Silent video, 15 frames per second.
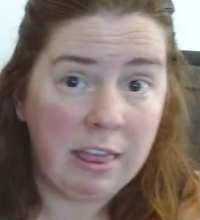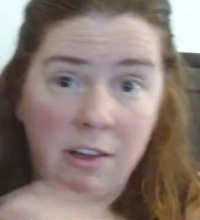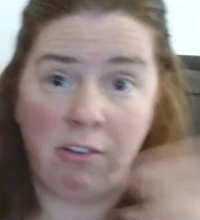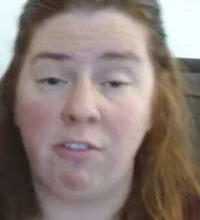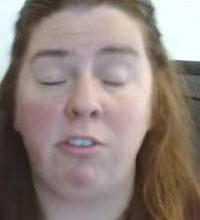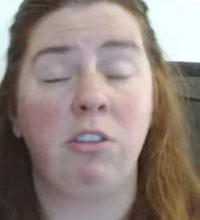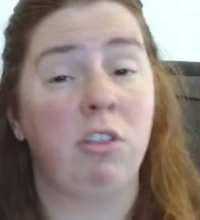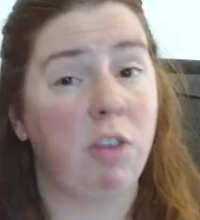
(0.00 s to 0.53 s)

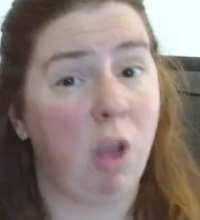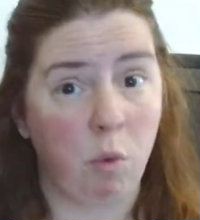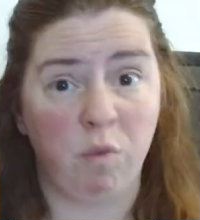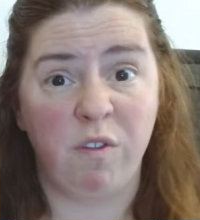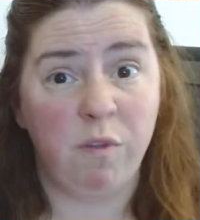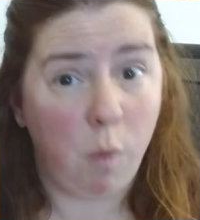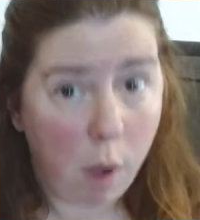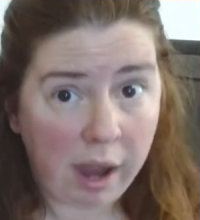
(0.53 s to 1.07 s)
There's a
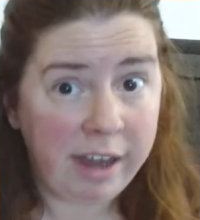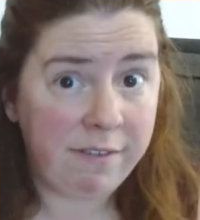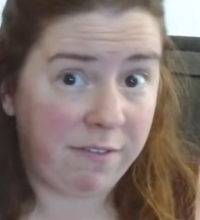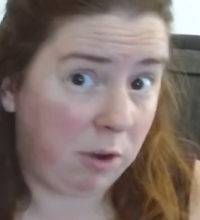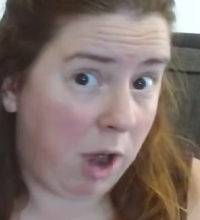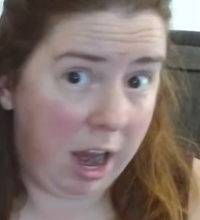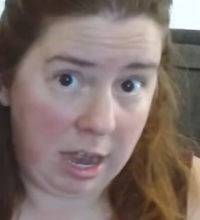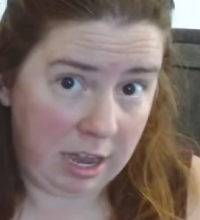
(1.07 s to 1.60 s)
wide
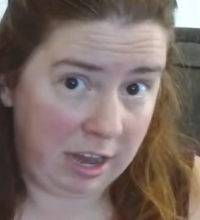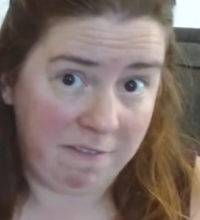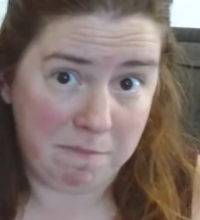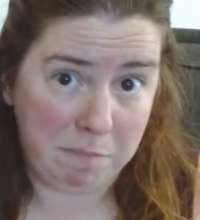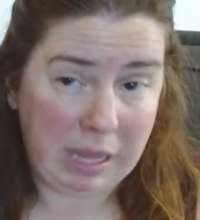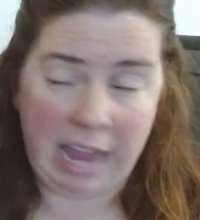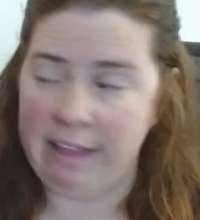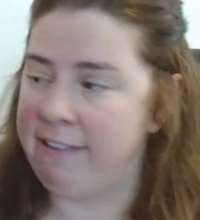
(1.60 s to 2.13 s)
variety of
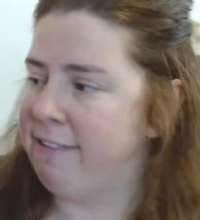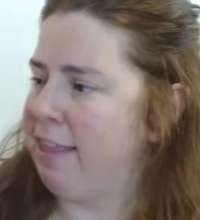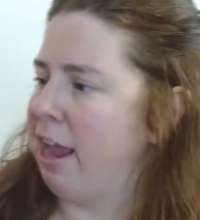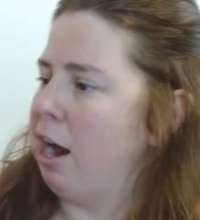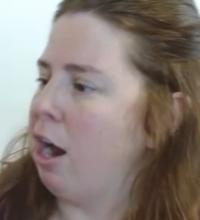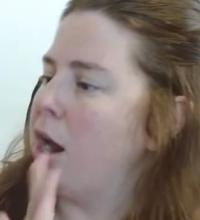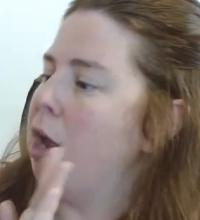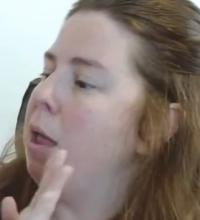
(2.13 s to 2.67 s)
blends
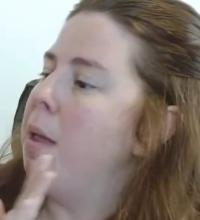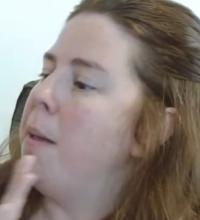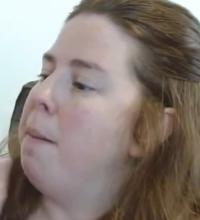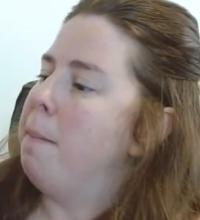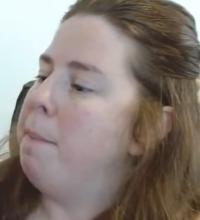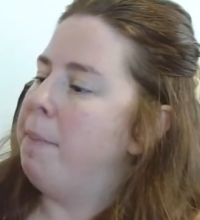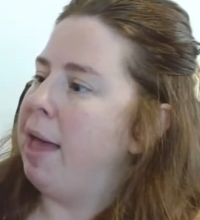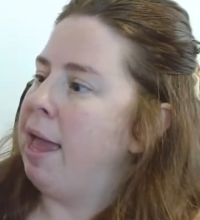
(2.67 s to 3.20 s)
there,
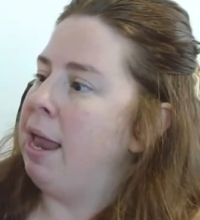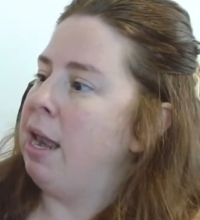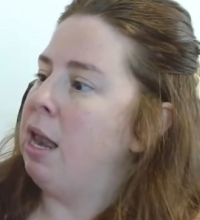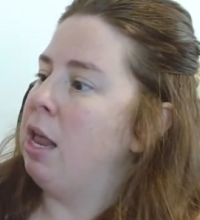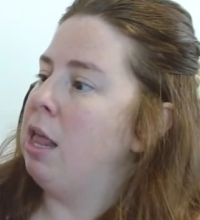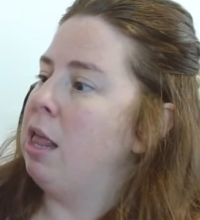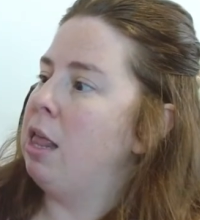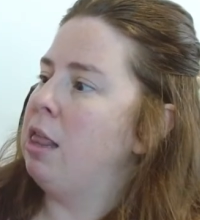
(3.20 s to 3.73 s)
but
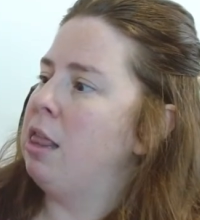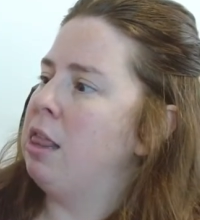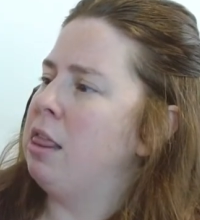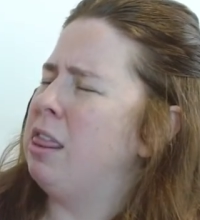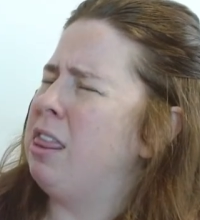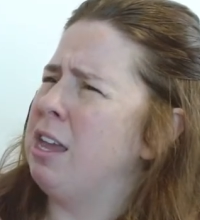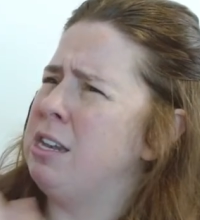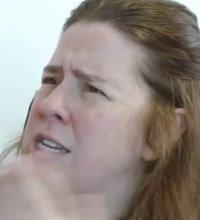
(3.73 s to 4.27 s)

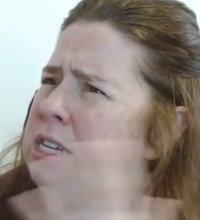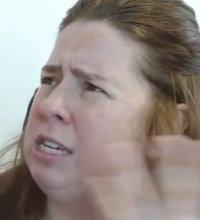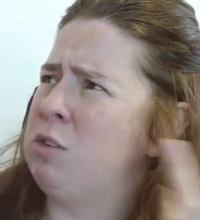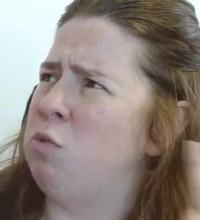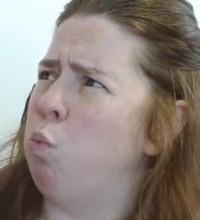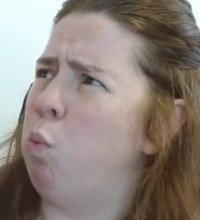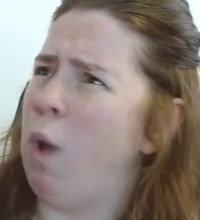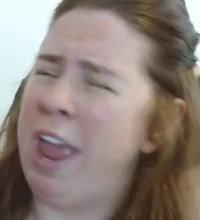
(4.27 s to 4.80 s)
the
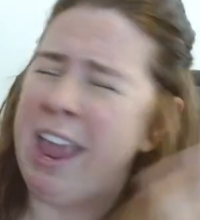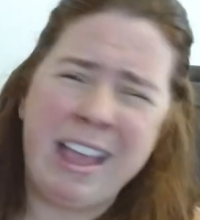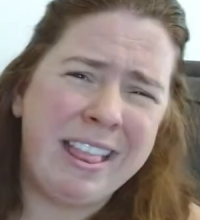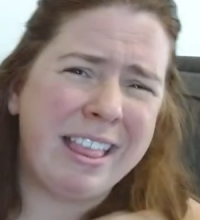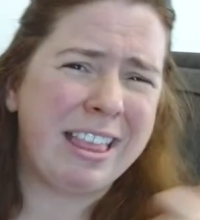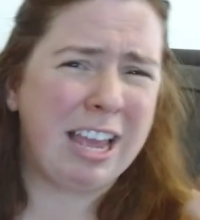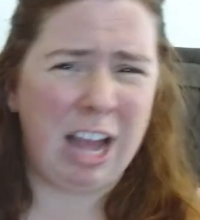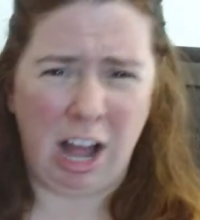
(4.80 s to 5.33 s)
way
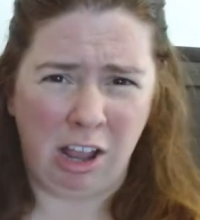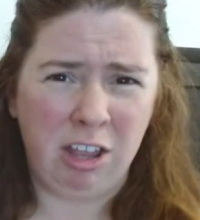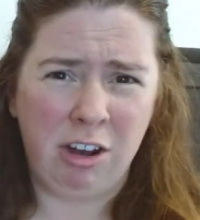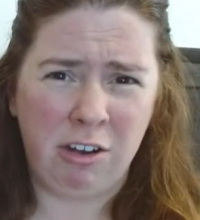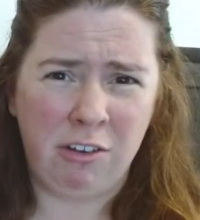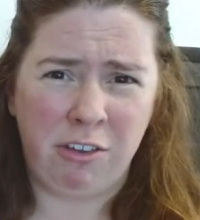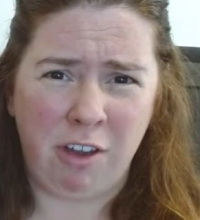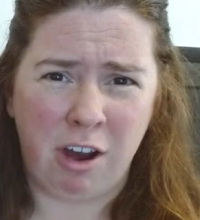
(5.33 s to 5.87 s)
that the
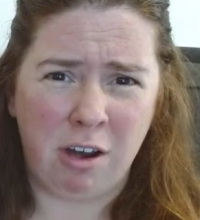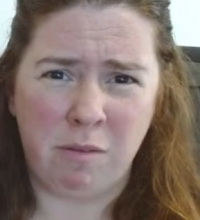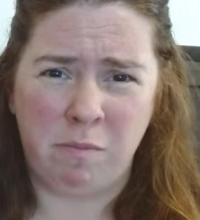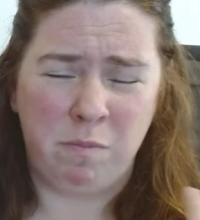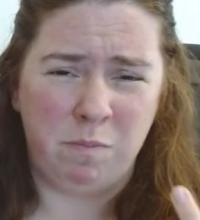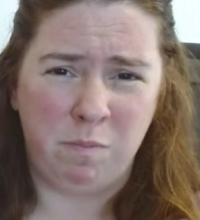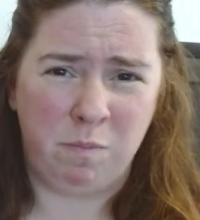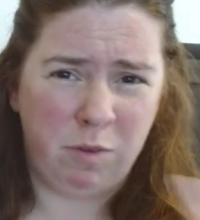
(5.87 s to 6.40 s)
colors are
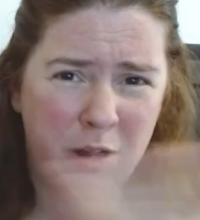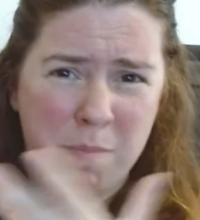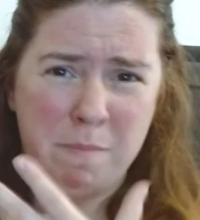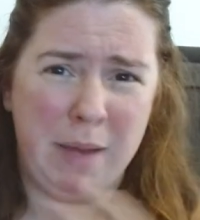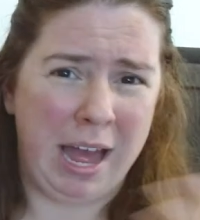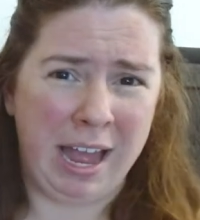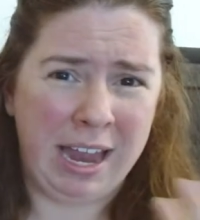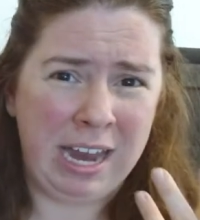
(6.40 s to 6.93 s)

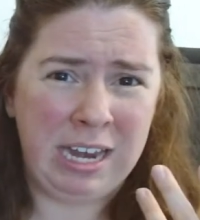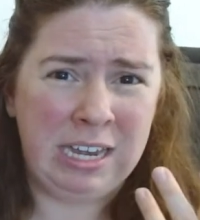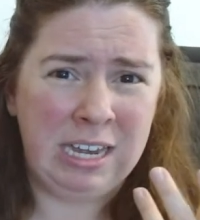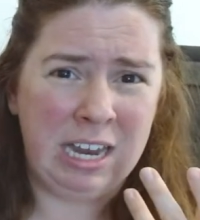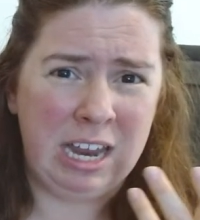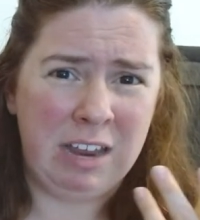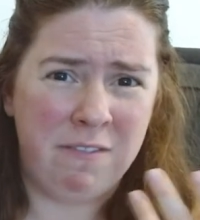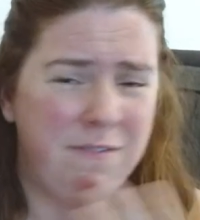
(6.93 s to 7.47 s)
combined
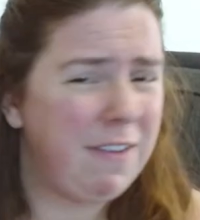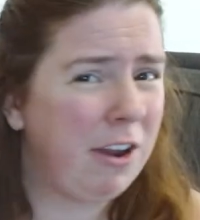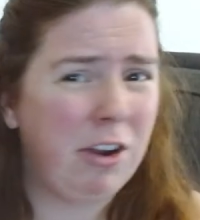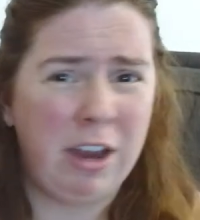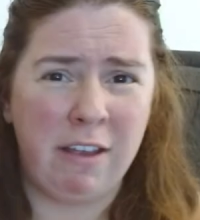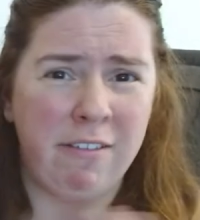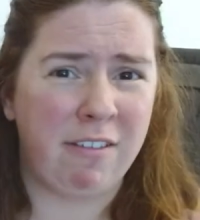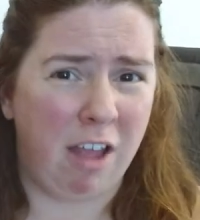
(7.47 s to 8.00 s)

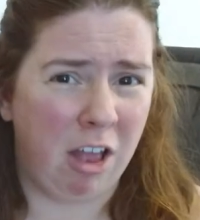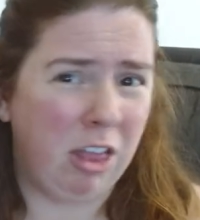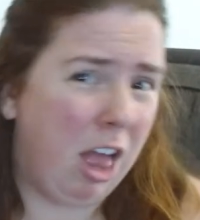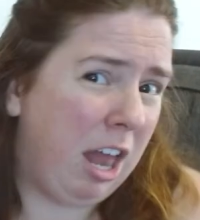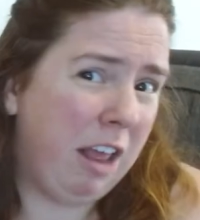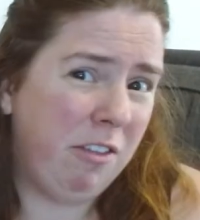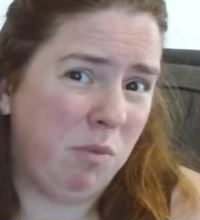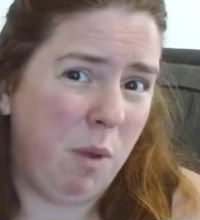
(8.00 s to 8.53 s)
varies a
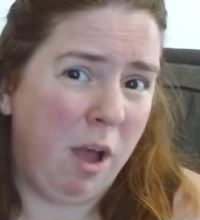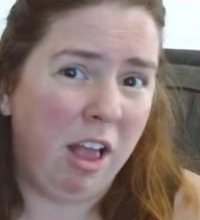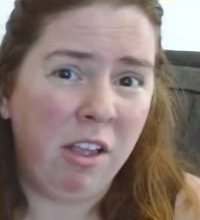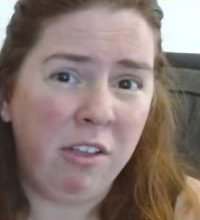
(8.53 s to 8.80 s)
lot as well.